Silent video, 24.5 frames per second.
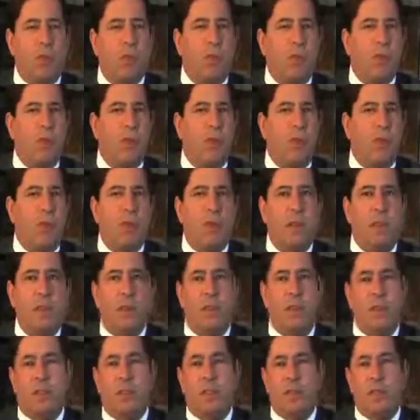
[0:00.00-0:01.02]
There are three
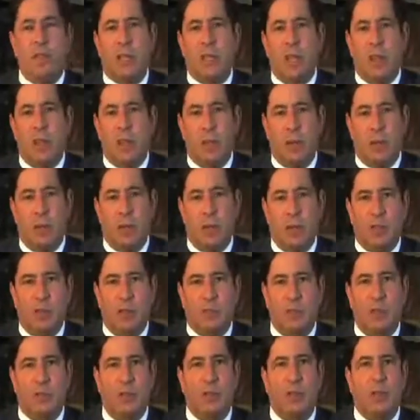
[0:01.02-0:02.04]
basic
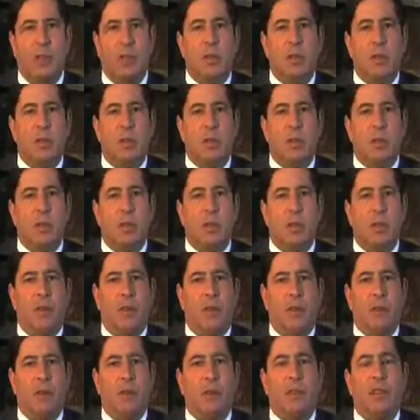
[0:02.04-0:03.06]
elements:
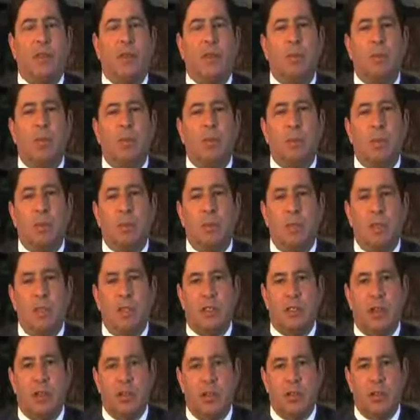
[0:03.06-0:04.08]
failure to meet the
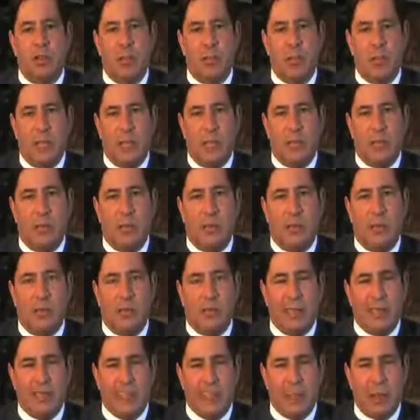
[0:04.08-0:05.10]
reasonable standard
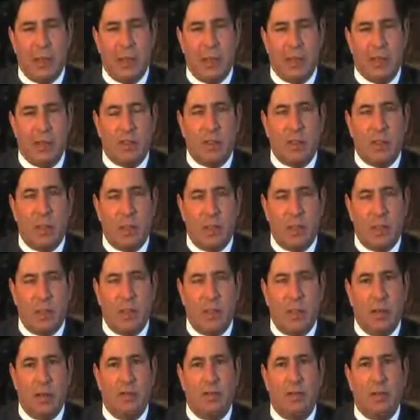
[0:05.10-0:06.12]
of care
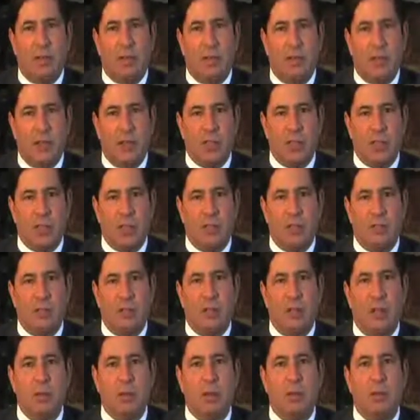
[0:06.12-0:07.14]
expected of a
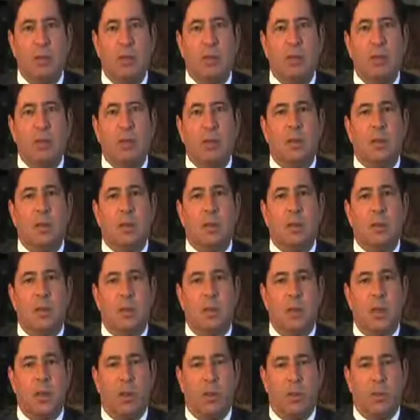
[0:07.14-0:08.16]
professional
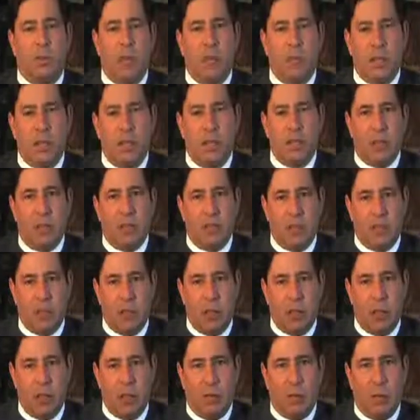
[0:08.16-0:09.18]
for the particular
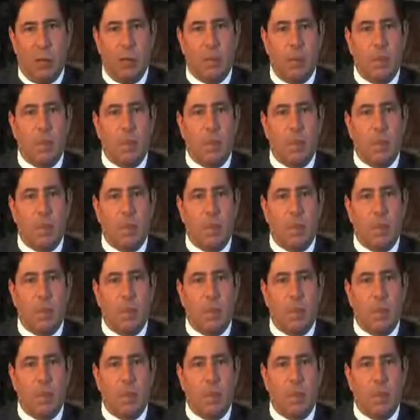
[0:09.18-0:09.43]
job.